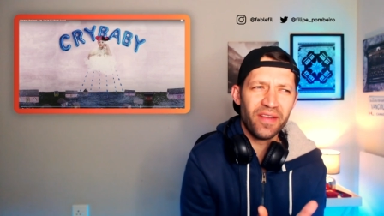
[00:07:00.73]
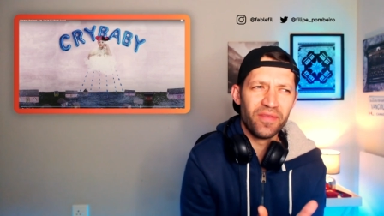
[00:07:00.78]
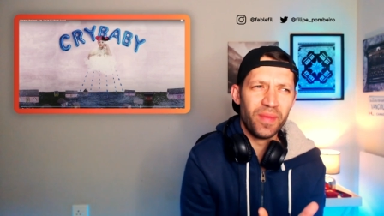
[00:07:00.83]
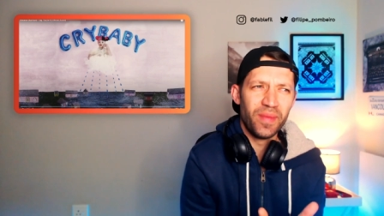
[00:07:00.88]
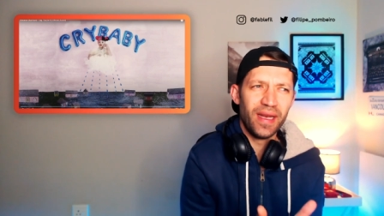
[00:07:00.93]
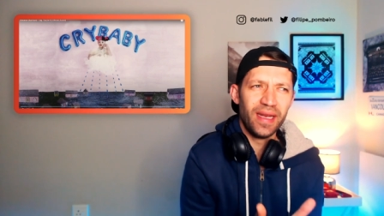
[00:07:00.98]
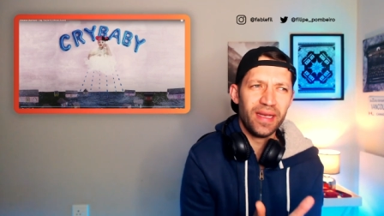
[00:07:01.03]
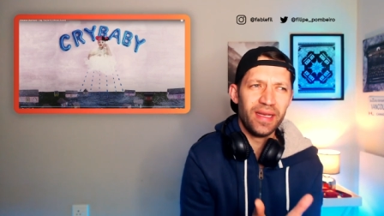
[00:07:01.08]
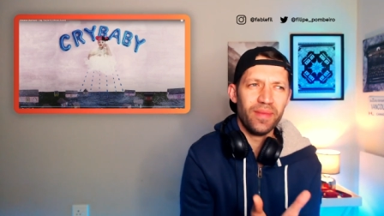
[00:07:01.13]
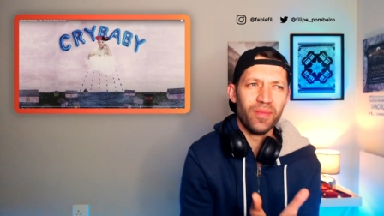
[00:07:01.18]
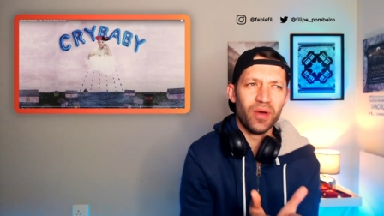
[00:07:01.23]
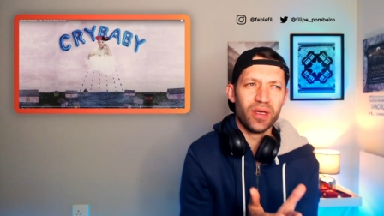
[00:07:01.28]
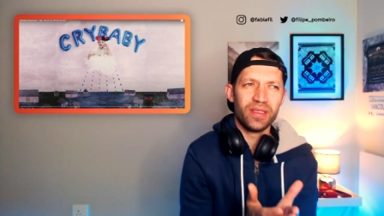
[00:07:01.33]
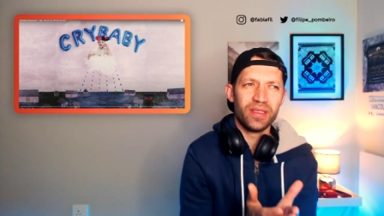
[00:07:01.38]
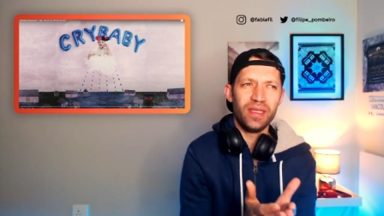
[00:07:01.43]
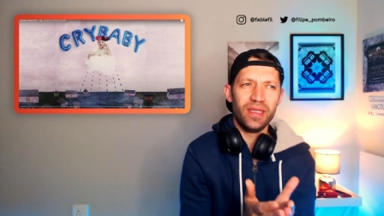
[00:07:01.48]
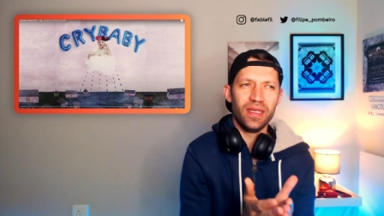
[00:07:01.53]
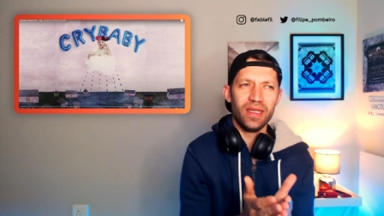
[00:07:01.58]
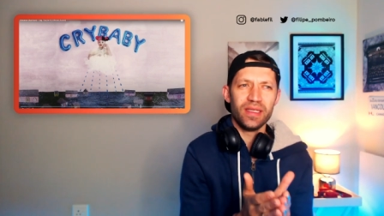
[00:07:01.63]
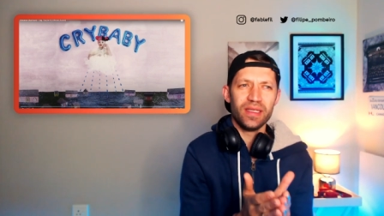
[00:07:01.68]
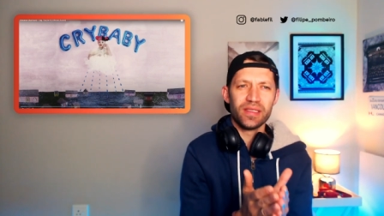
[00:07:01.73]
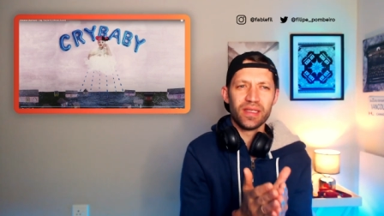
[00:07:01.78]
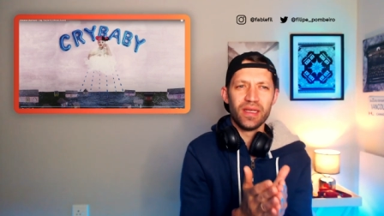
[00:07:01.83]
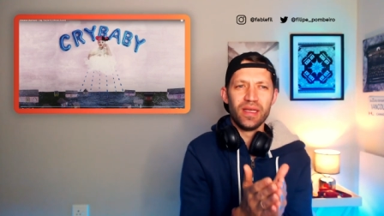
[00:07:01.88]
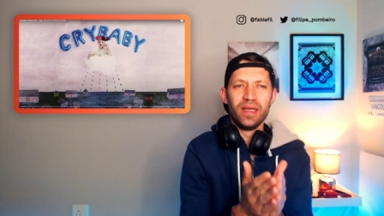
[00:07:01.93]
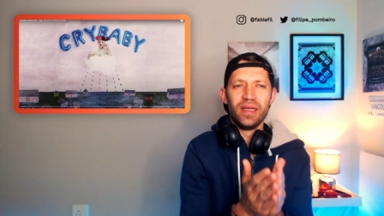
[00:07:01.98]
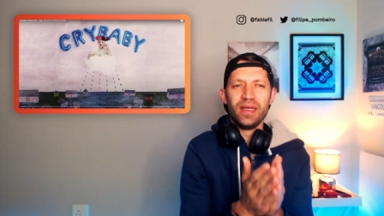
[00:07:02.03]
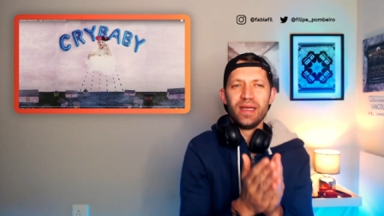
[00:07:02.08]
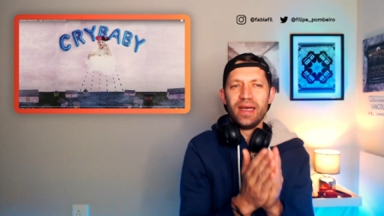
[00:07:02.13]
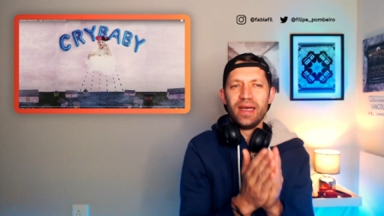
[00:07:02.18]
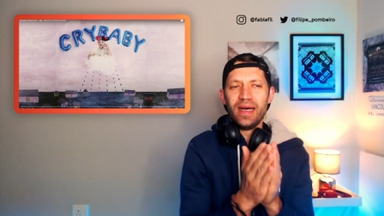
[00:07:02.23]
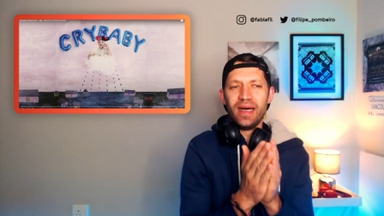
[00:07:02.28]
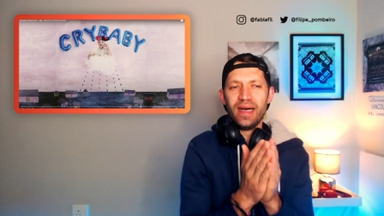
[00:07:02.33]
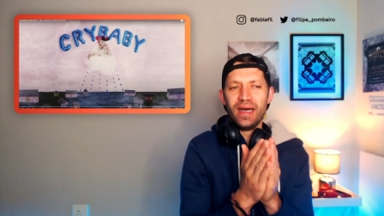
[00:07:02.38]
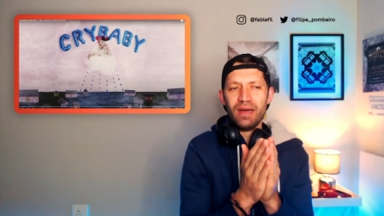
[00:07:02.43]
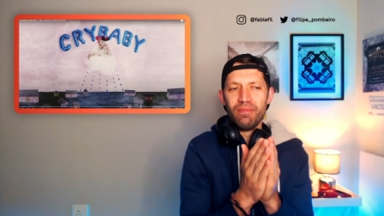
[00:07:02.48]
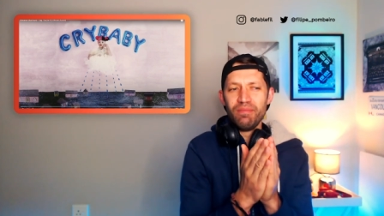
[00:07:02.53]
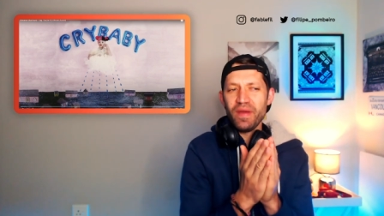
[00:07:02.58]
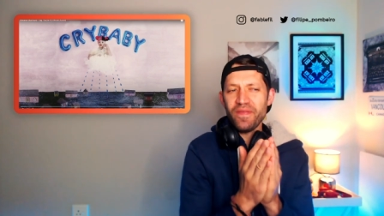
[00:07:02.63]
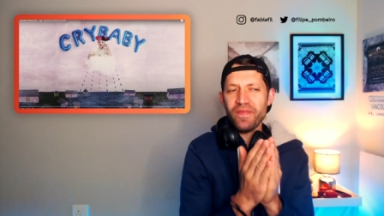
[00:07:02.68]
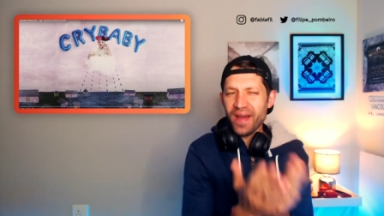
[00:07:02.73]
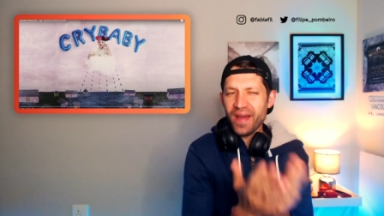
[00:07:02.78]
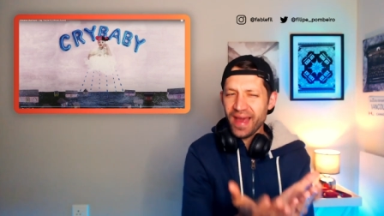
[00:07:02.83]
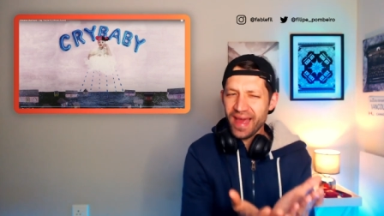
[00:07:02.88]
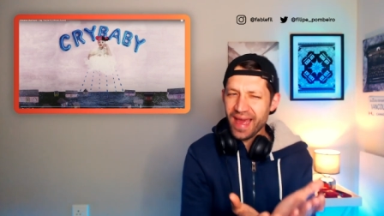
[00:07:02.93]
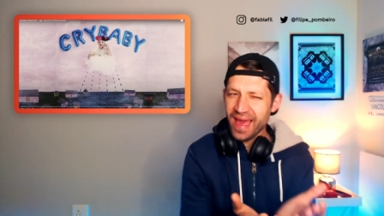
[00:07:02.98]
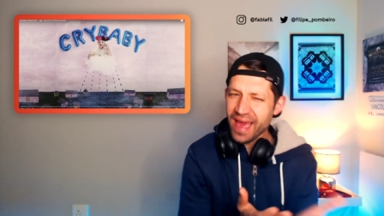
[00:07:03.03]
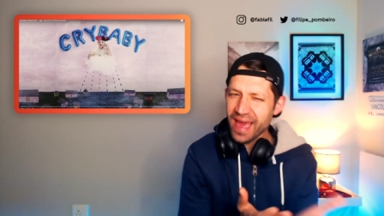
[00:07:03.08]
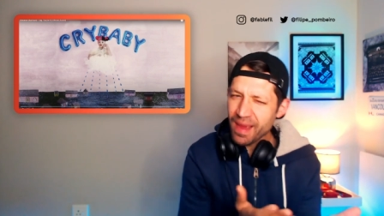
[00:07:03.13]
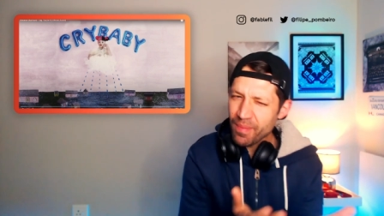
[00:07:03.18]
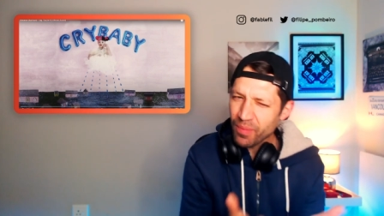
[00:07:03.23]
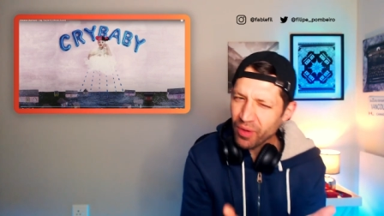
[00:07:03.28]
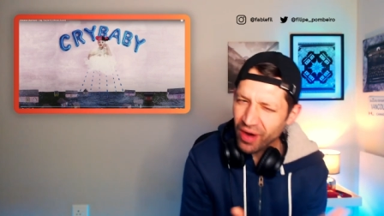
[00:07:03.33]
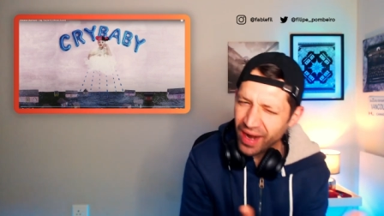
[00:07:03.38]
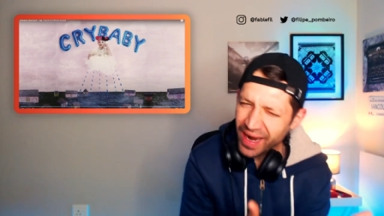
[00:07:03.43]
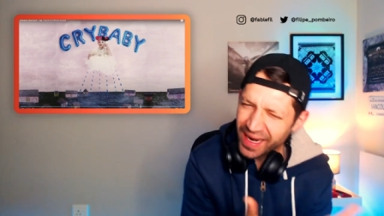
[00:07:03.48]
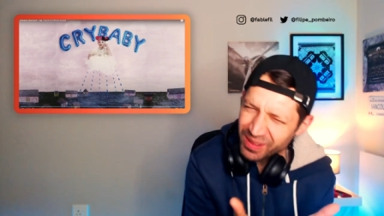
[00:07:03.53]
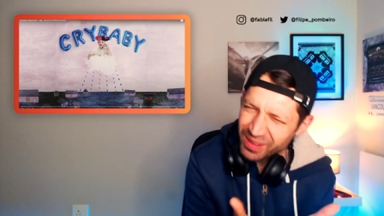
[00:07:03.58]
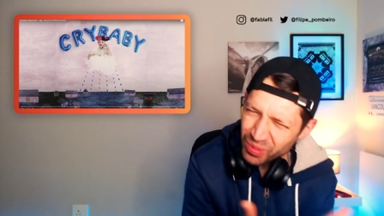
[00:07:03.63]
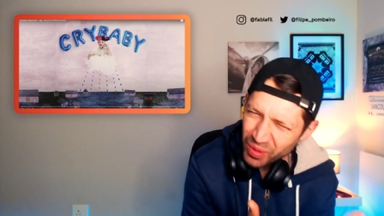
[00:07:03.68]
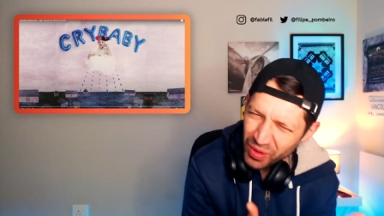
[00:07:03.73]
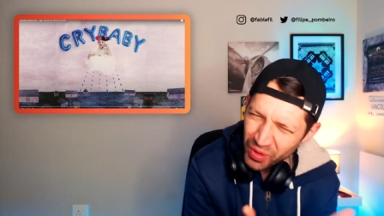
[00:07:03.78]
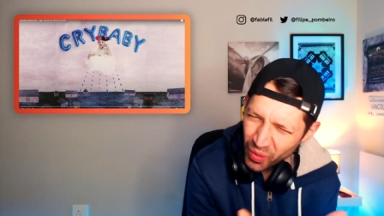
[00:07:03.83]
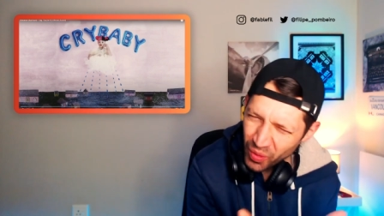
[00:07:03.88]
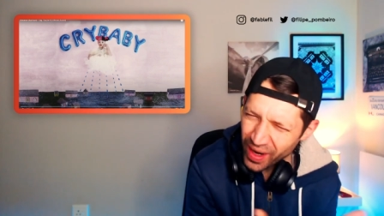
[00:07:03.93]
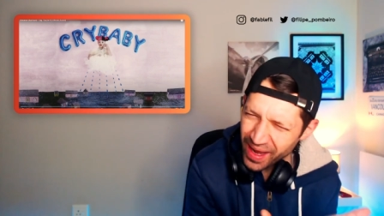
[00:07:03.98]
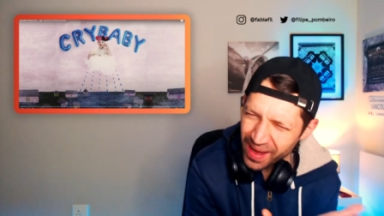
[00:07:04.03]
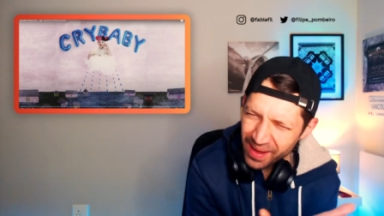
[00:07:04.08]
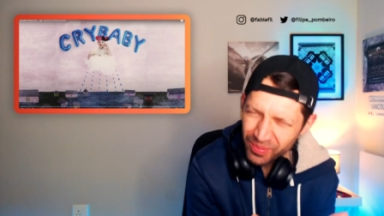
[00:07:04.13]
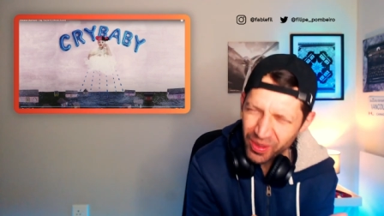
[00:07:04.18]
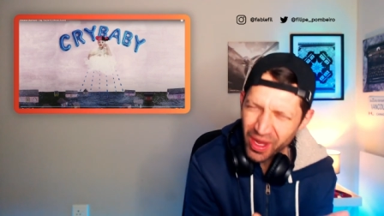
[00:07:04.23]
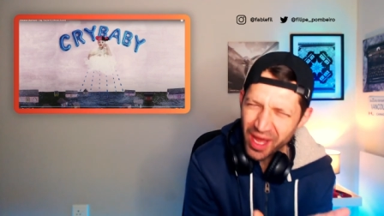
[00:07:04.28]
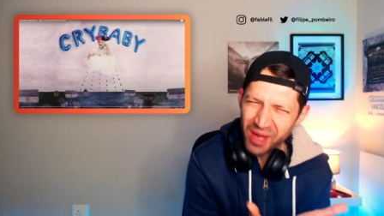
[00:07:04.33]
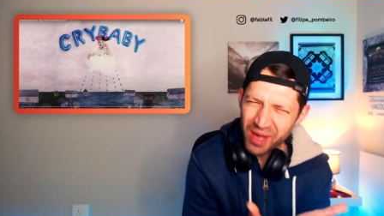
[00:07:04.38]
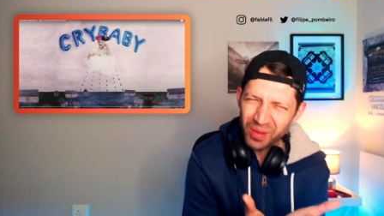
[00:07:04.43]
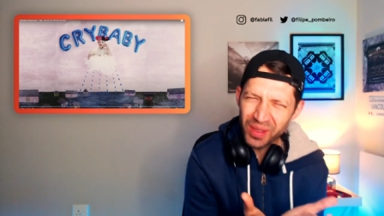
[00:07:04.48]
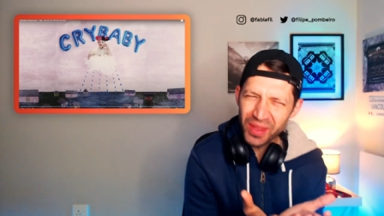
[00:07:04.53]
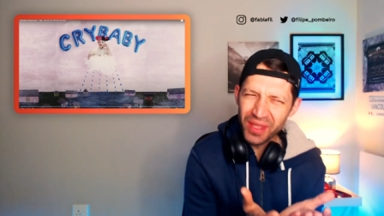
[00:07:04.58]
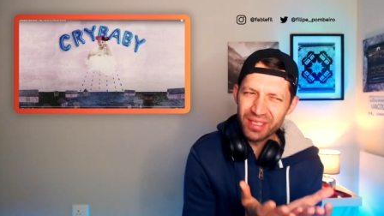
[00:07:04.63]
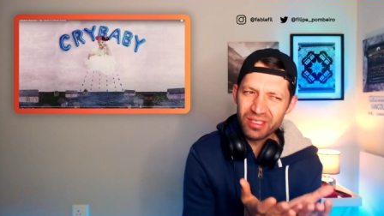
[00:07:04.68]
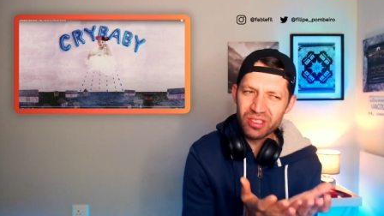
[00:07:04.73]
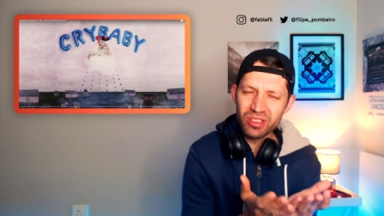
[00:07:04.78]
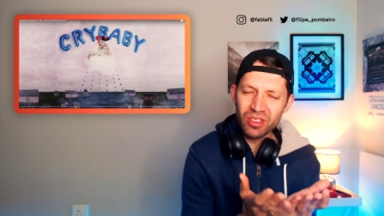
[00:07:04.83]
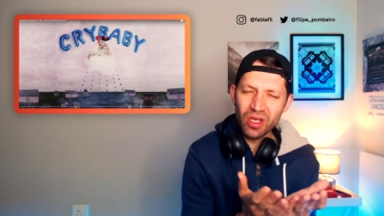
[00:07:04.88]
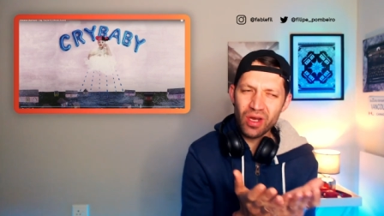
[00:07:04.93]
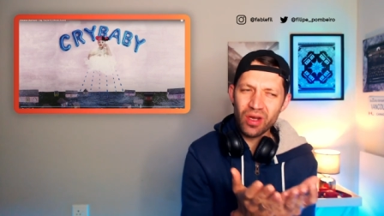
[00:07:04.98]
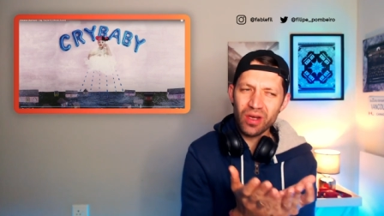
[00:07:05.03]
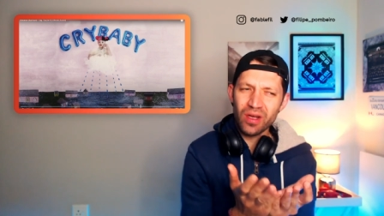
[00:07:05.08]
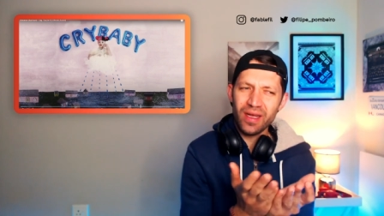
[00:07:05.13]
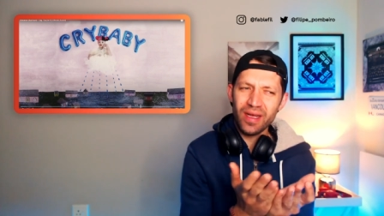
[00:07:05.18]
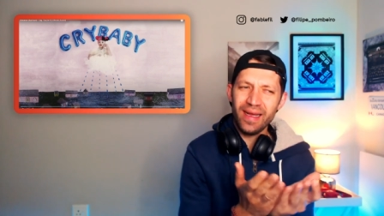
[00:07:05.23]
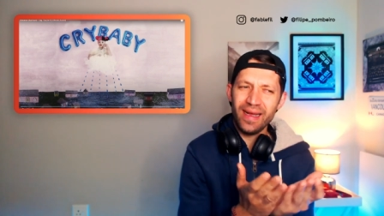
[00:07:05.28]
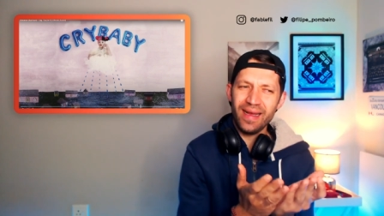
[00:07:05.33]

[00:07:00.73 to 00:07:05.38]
of Melanie Martinez. Um, if I am right with where I'm going with this song,